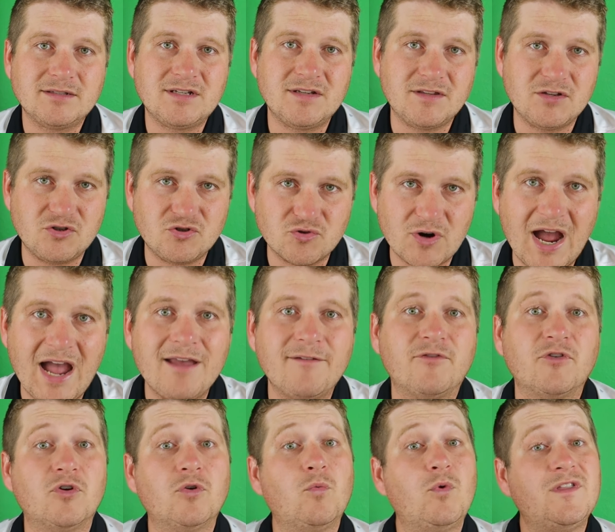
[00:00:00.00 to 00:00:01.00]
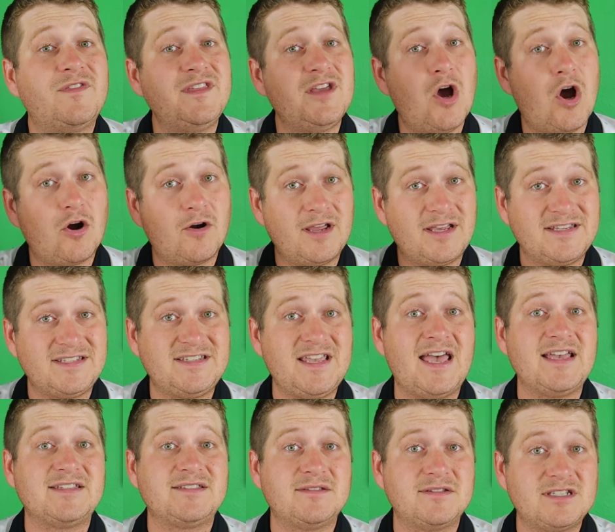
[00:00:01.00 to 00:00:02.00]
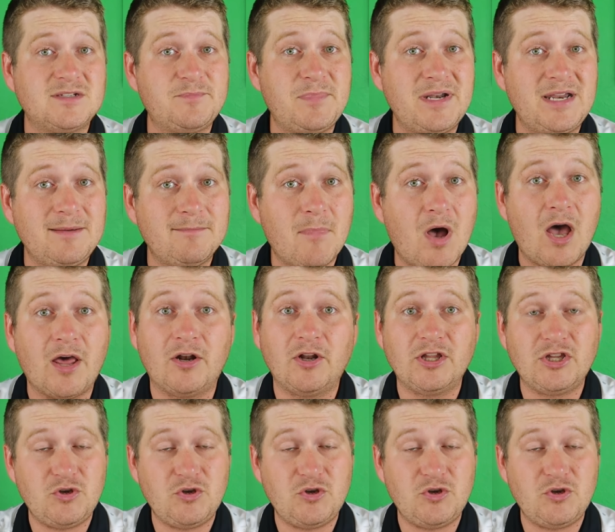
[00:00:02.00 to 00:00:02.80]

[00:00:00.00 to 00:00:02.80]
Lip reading: to the driver with the RXS, the spinning model.